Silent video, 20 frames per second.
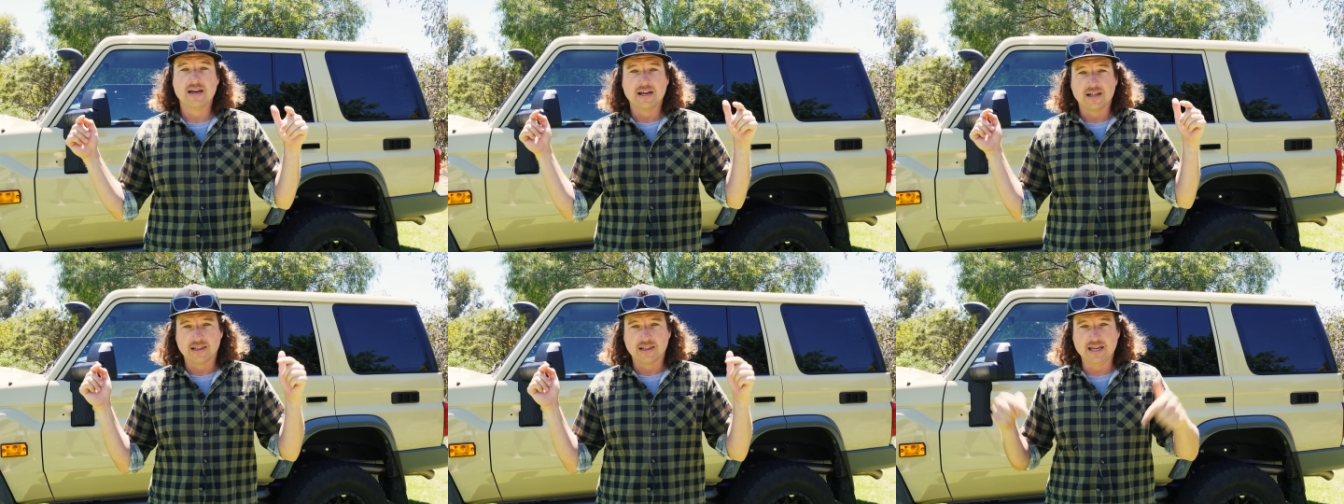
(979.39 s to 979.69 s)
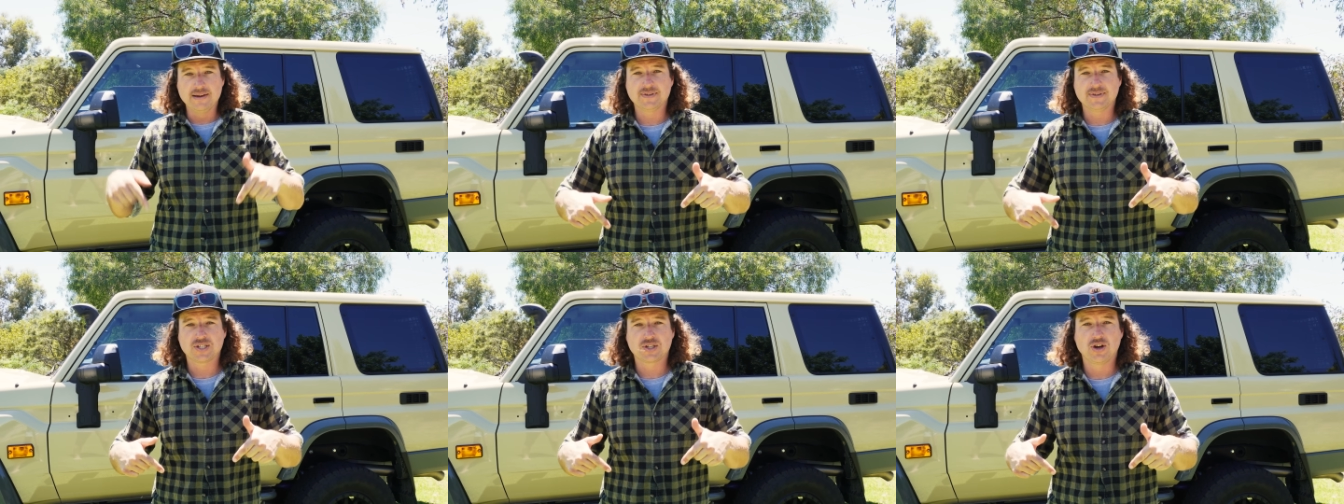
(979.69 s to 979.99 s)

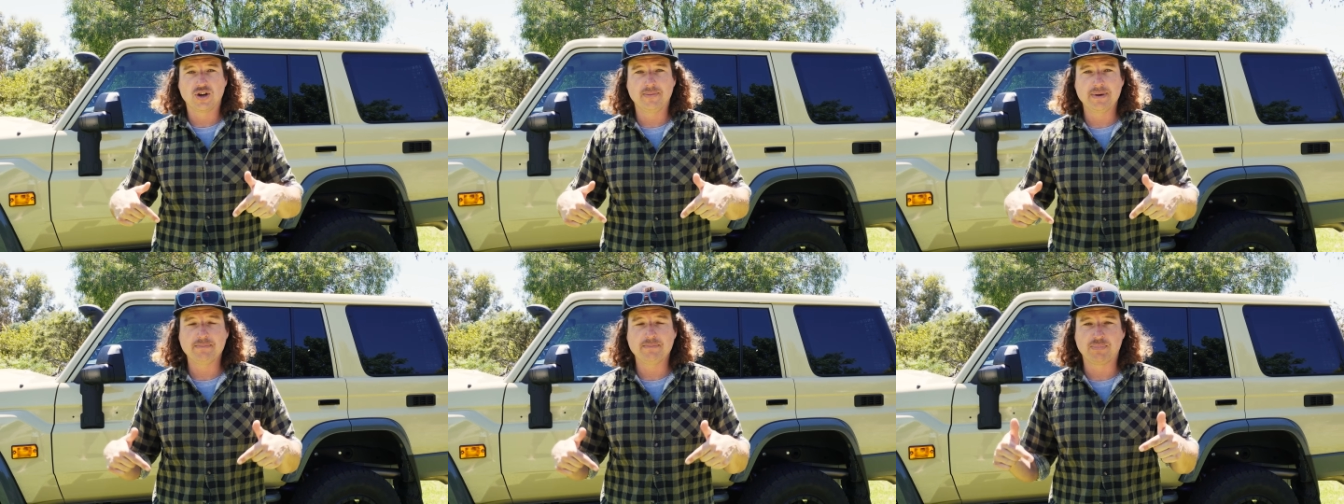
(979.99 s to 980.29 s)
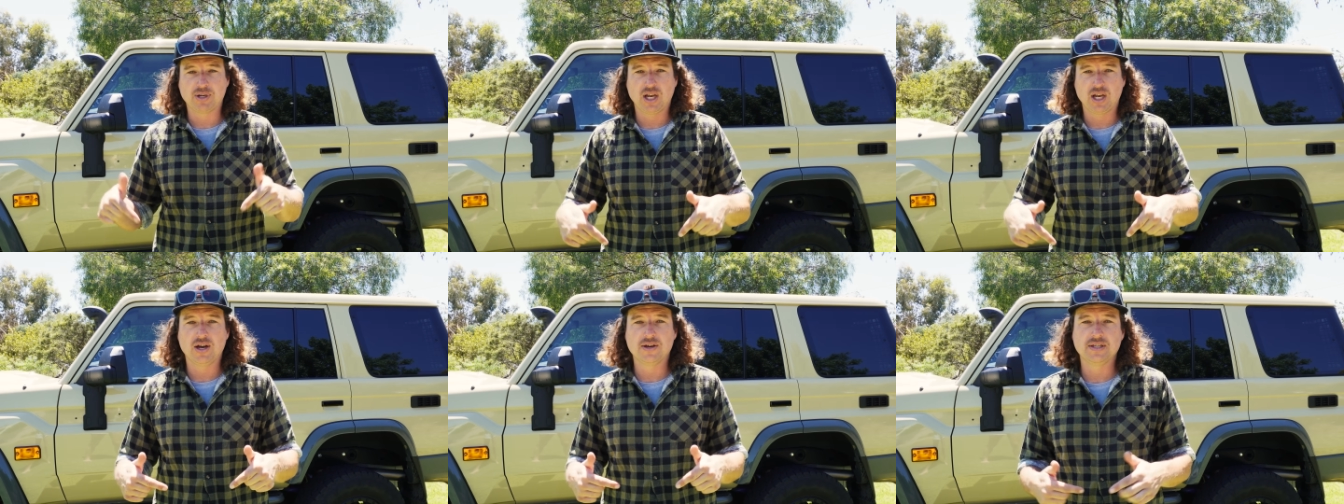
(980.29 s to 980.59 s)
leave us a comment
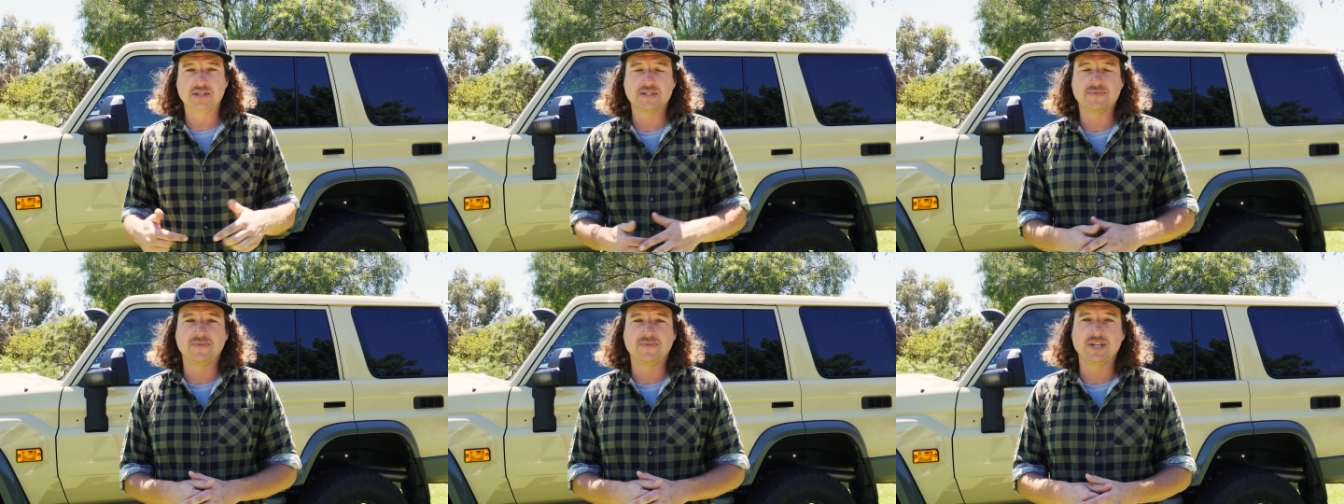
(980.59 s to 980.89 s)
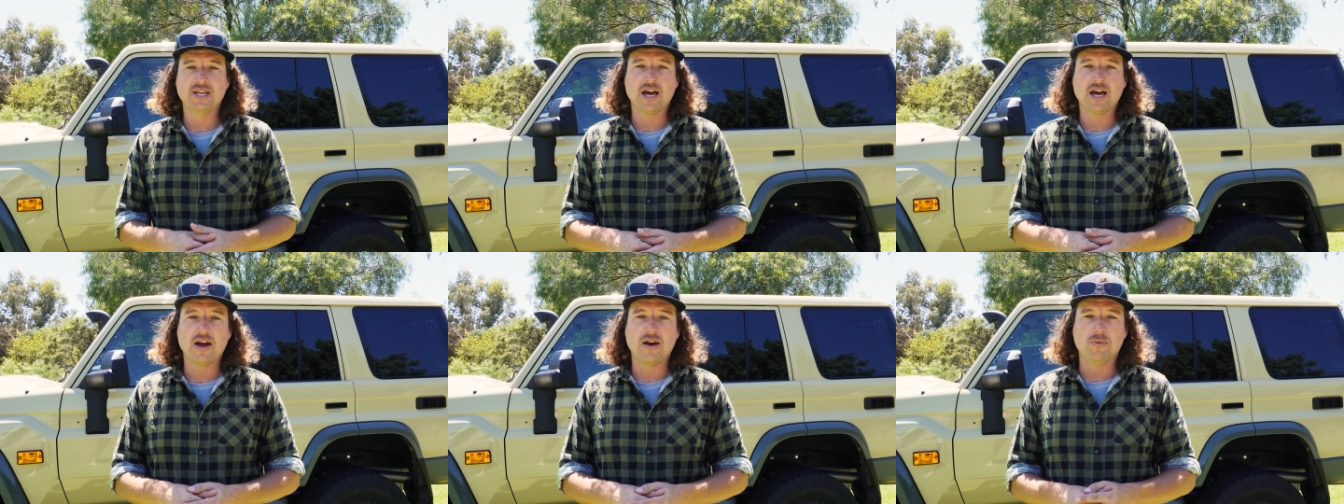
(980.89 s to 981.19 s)
below this
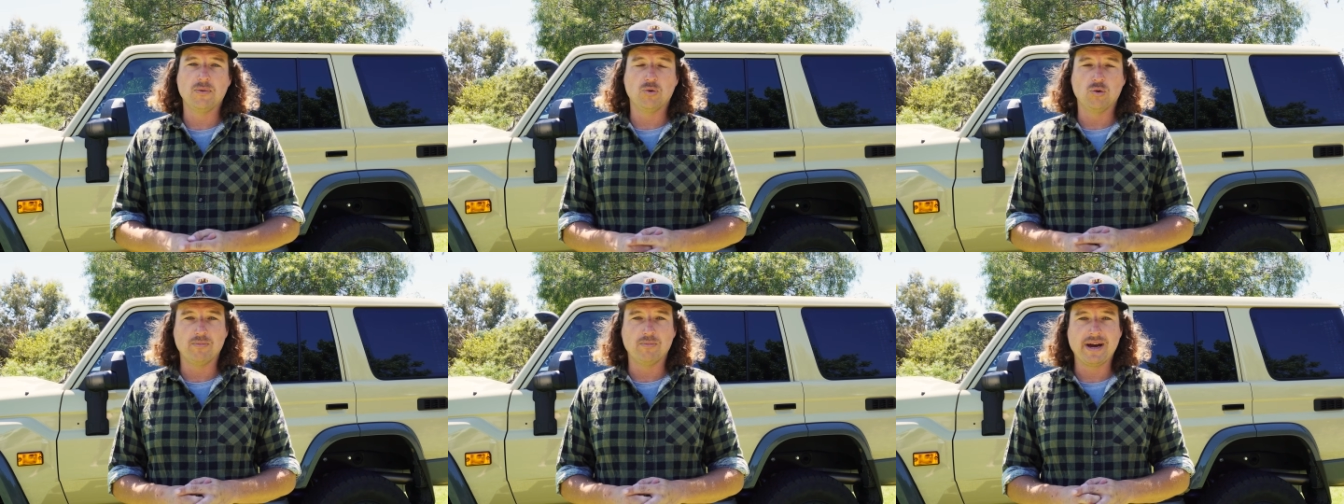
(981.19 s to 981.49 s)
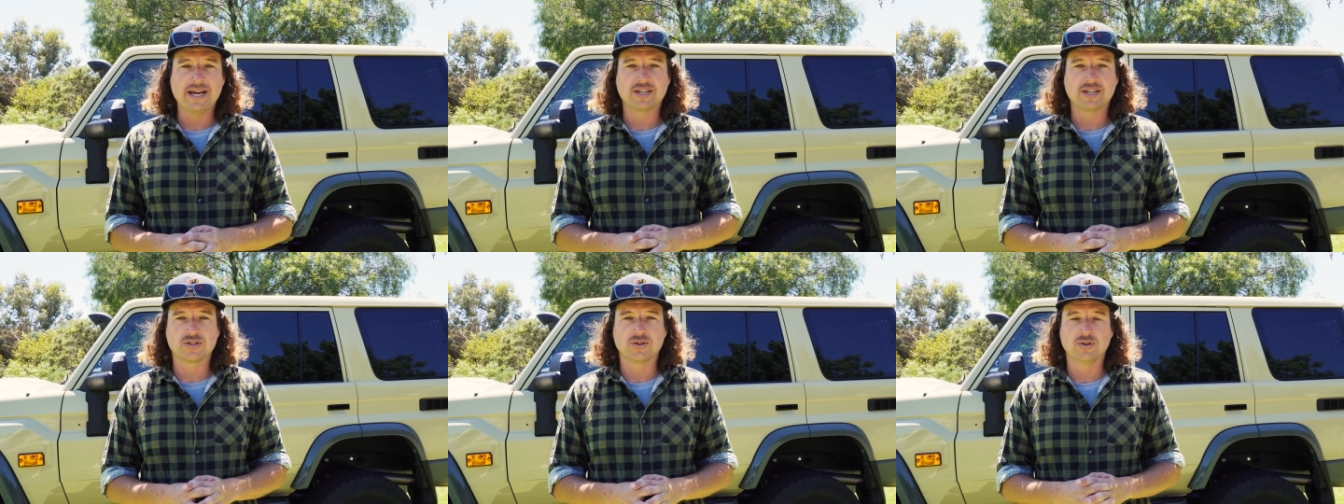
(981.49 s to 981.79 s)
video and we'll
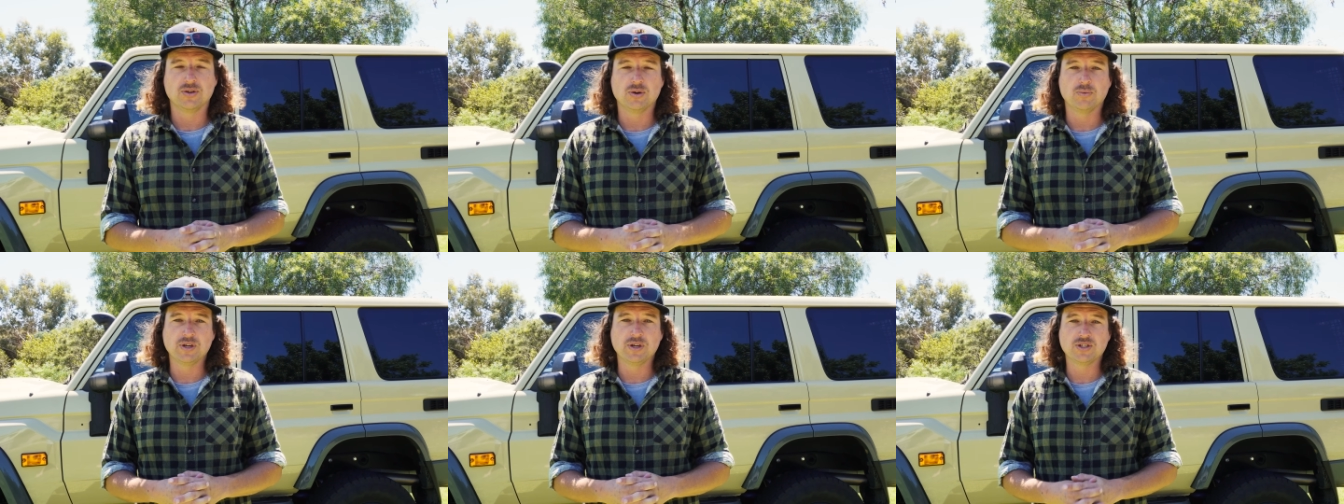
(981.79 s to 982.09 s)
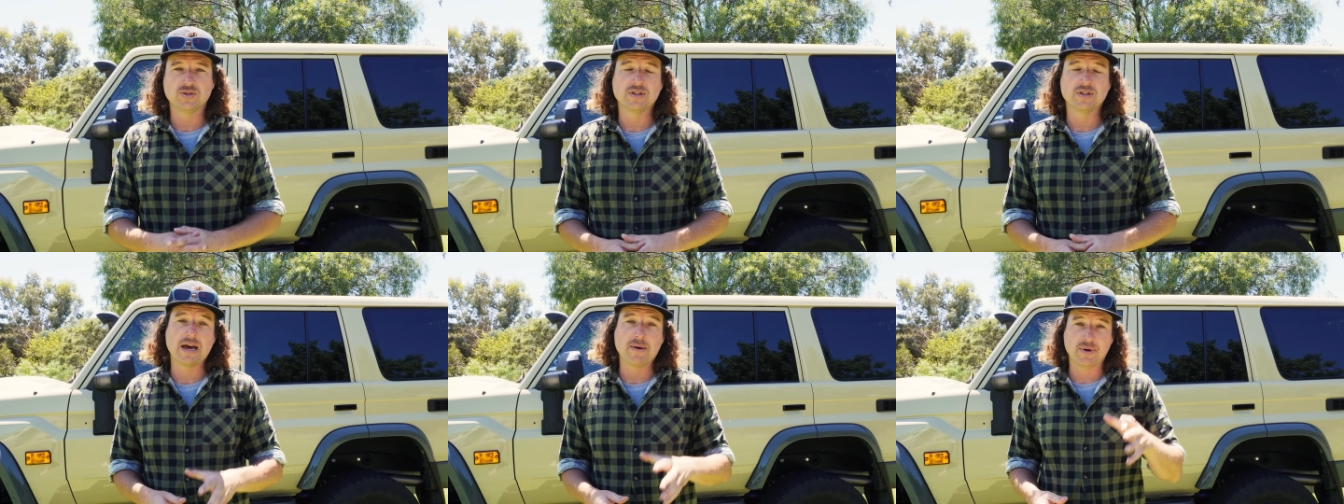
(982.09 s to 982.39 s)
make sure that we
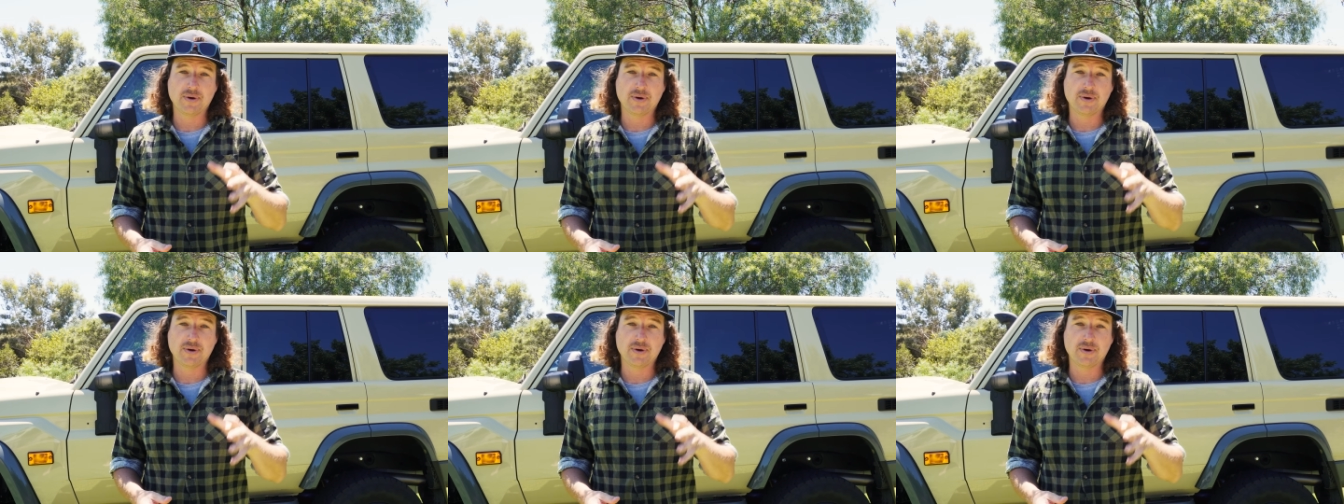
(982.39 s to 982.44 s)
do that.